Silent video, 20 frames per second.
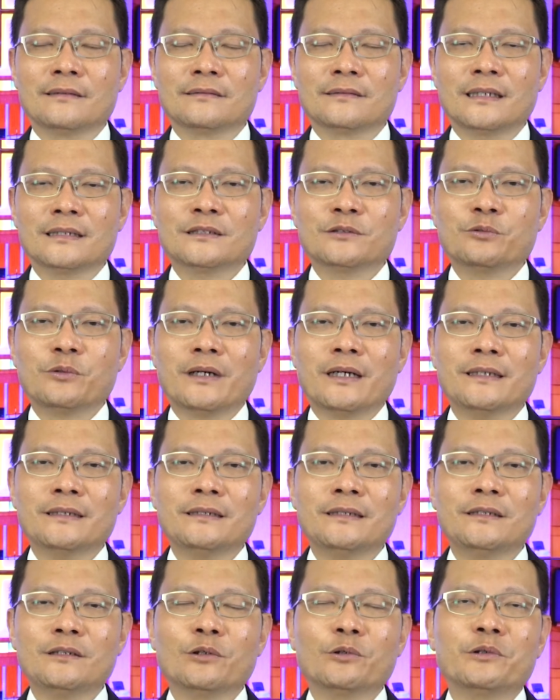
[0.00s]
That's why
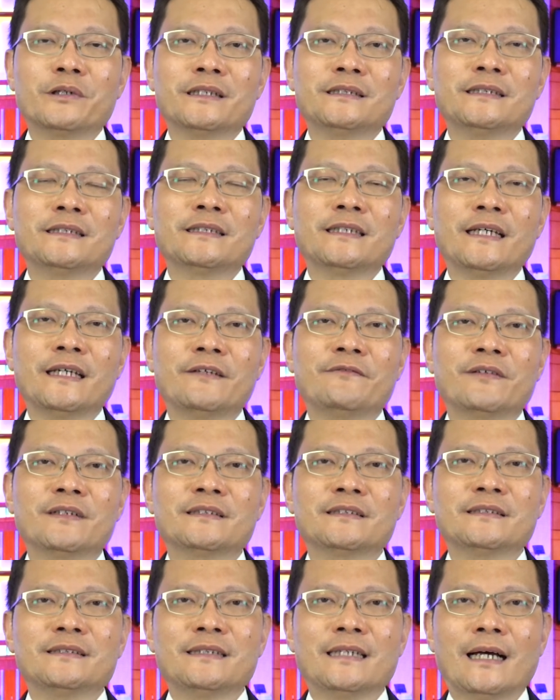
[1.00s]
he already gave
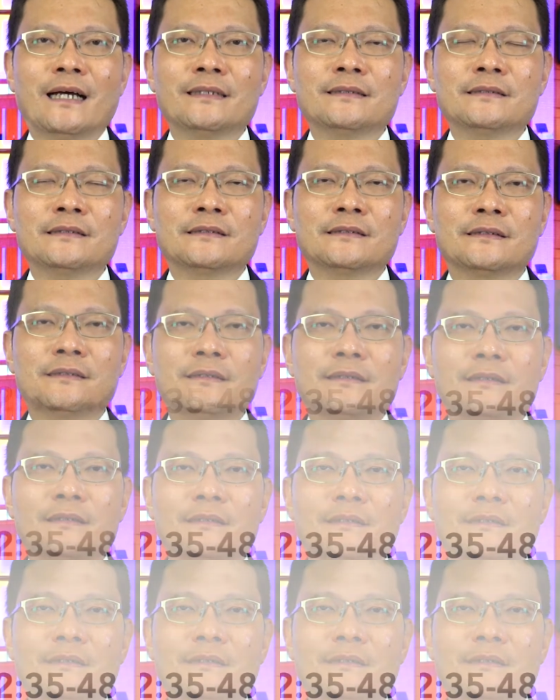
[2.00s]
us the answer